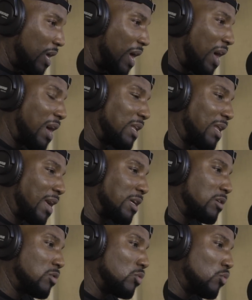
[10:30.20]
how,
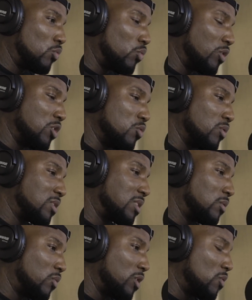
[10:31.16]
like, when you
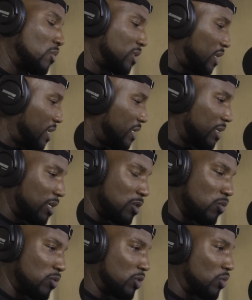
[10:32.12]
was eating and
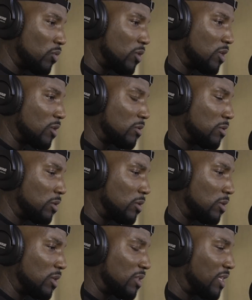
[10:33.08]
you was doing
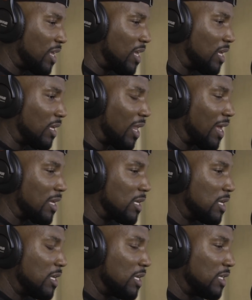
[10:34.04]
your thing, like,
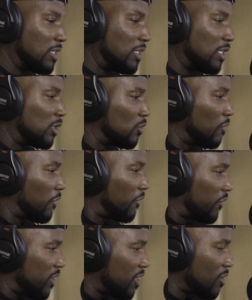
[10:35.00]
did you
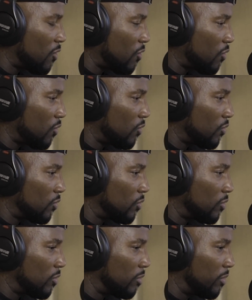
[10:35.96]
feel,
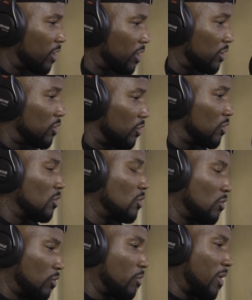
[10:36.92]
because
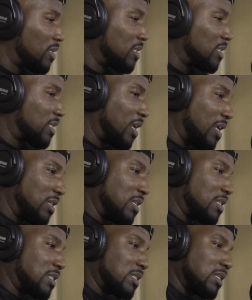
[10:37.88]
you basically saying
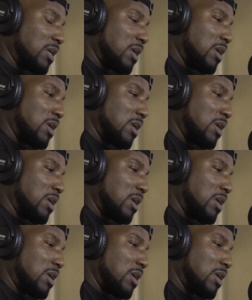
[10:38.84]
this